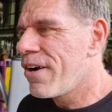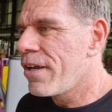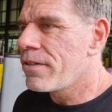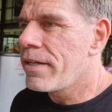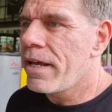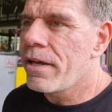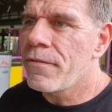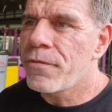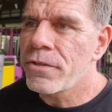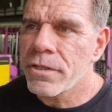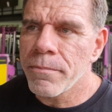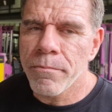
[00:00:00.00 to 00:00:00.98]
All right, now if
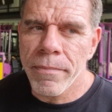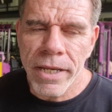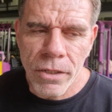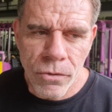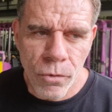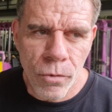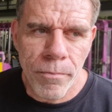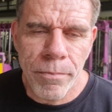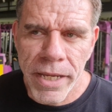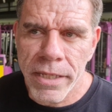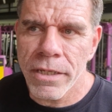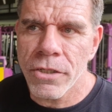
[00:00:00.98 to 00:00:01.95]
it's a medical
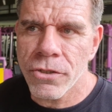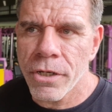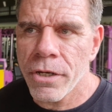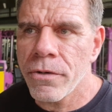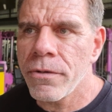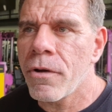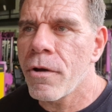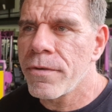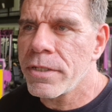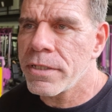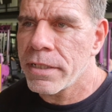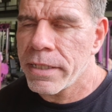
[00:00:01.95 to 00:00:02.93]
baking soda,
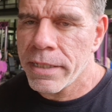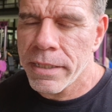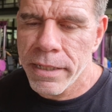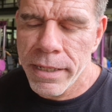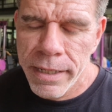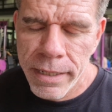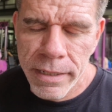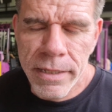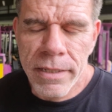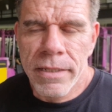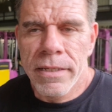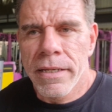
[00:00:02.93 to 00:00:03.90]
obviously
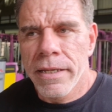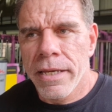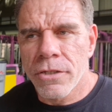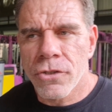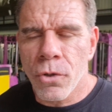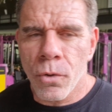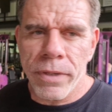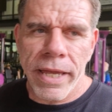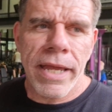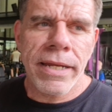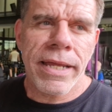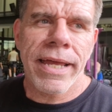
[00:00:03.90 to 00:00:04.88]
it's called
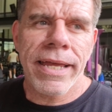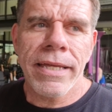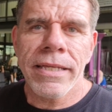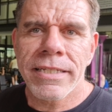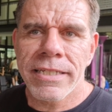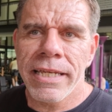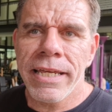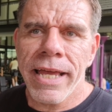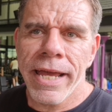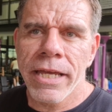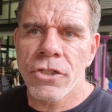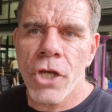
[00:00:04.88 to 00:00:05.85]

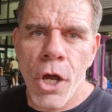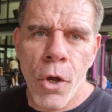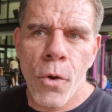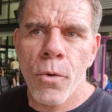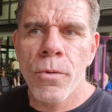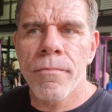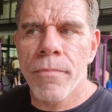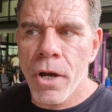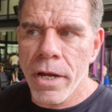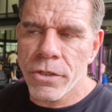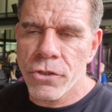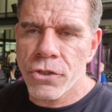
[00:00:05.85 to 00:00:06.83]

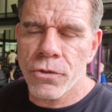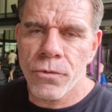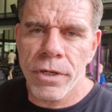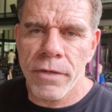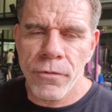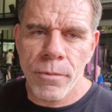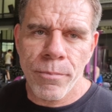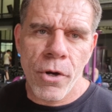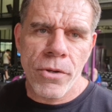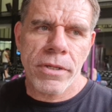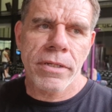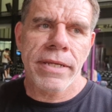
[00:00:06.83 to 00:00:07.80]
NaCHO-3. If you
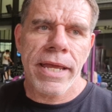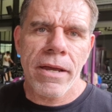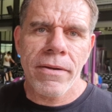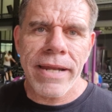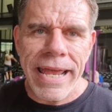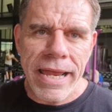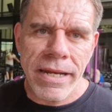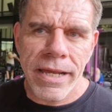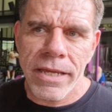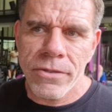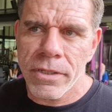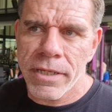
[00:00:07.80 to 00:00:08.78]
broke it down,
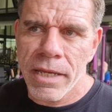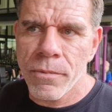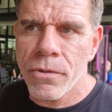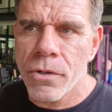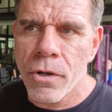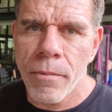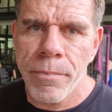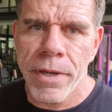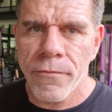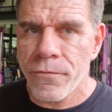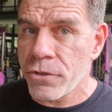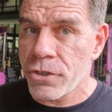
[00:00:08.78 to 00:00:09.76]
Na is the chemical
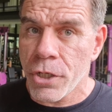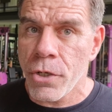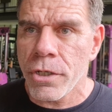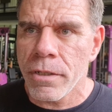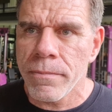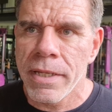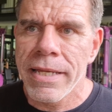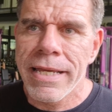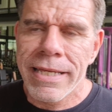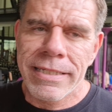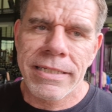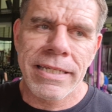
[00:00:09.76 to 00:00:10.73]
compound for sodium,
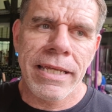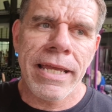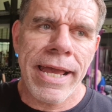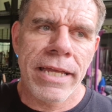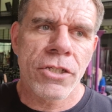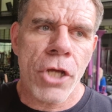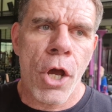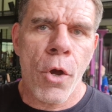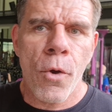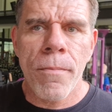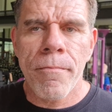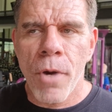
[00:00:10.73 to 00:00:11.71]

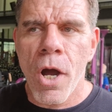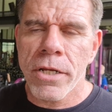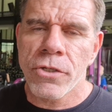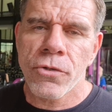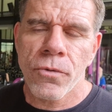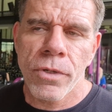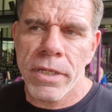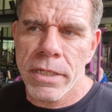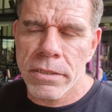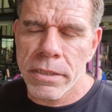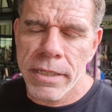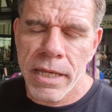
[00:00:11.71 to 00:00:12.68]
CHO-3
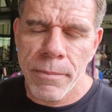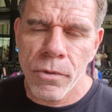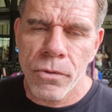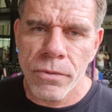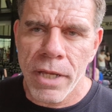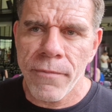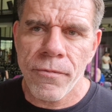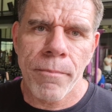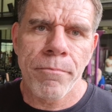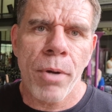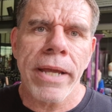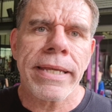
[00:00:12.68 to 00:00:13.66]
is the chemical name for
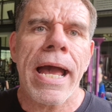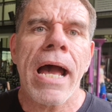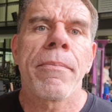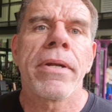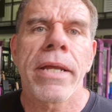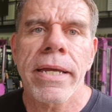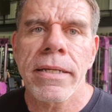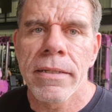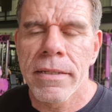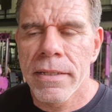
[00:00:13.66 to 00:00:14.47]
bicarbonate.